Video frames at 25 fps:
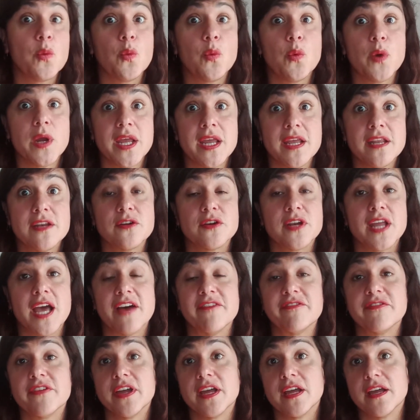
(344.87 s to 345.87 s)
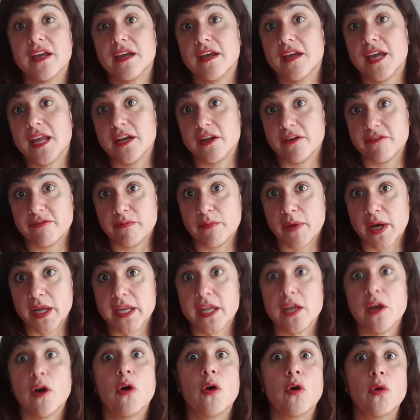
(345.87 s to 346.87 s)
we don't have enough
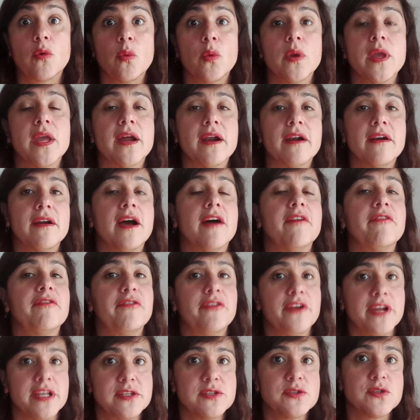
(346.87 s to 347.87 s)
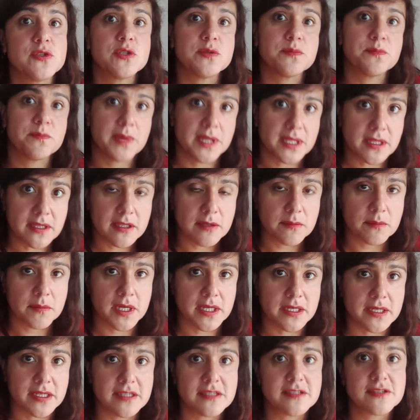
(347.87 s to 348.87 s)
money or we are afraid to spend the
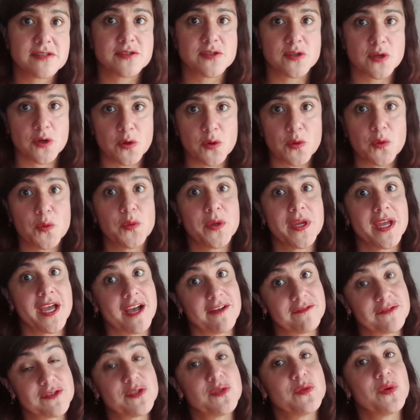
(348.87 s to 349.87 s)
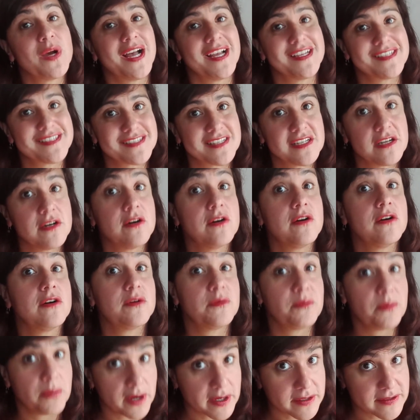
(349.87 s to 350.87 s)
money, so we have to ask
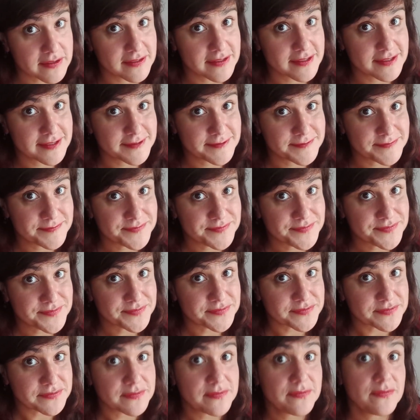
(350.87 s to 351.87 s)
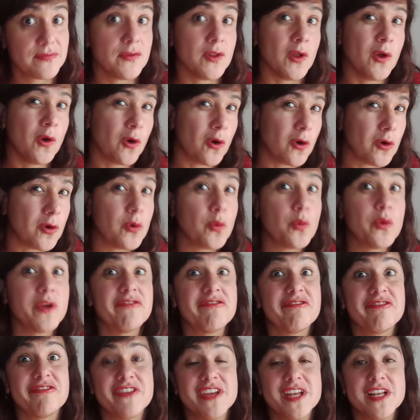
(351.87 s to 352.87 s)
our partner. Or we
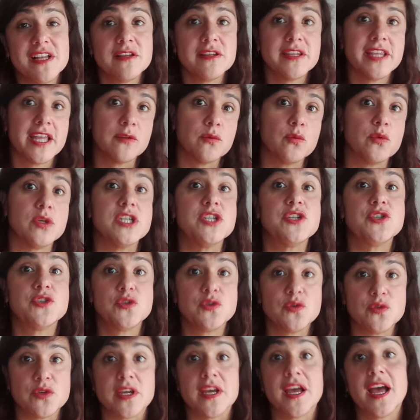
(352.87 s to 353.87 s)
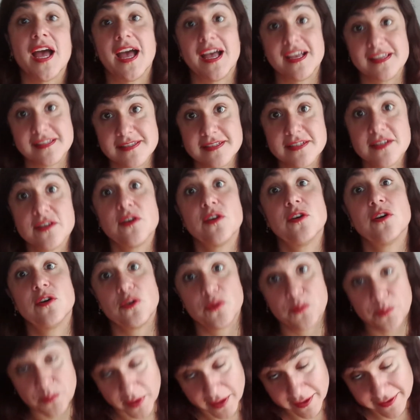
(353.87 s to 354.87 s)
feel that we should ask
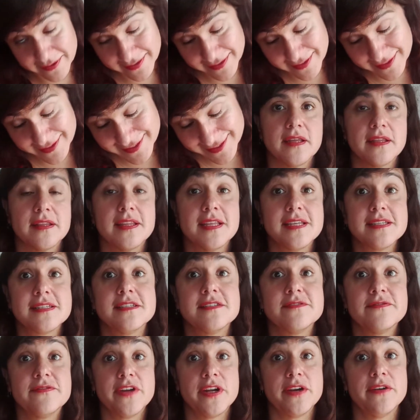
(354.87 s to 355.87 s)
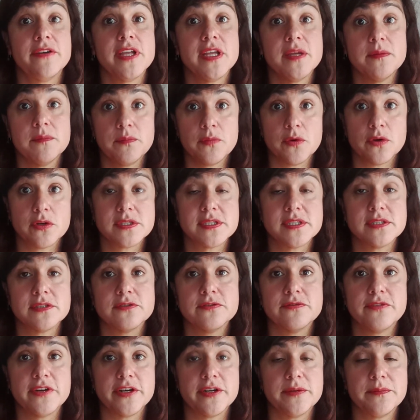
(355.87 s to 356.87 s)
our partner. And this is very important
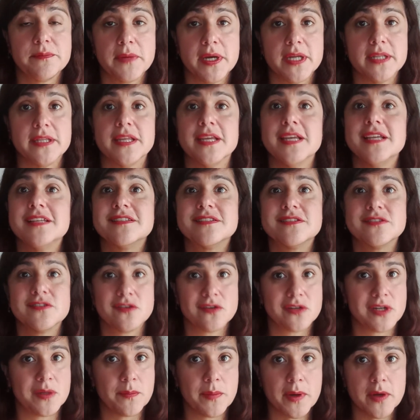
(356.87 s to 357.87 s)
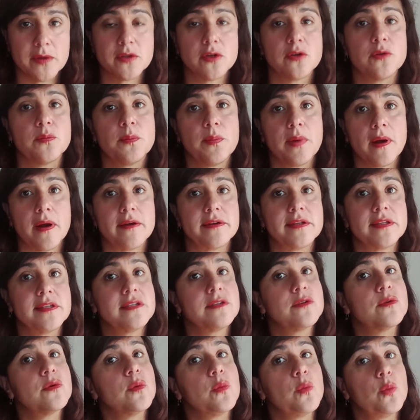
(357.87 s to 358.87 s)
to bear in mind. It's not about our
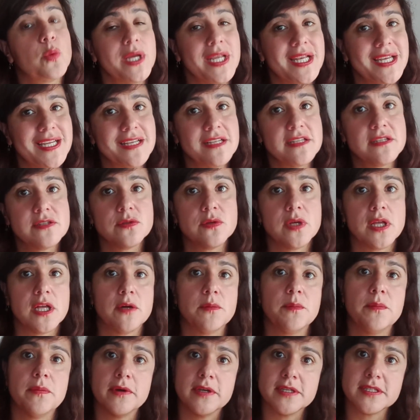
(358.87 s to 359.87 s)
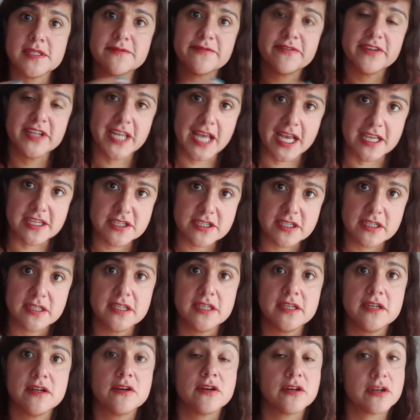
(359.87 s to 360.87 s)
partner willing to help us
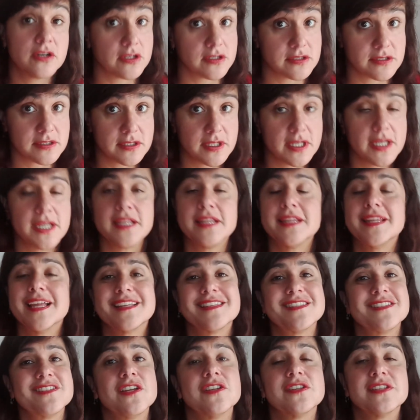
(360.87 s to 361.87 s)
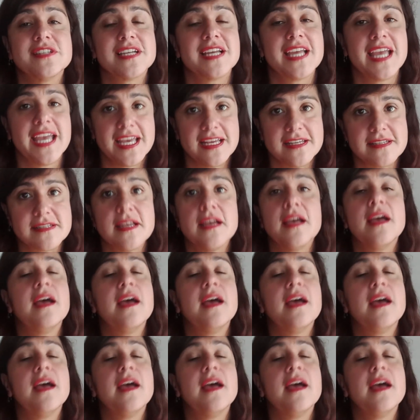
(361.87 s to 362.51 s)
financially or not. That's not the case.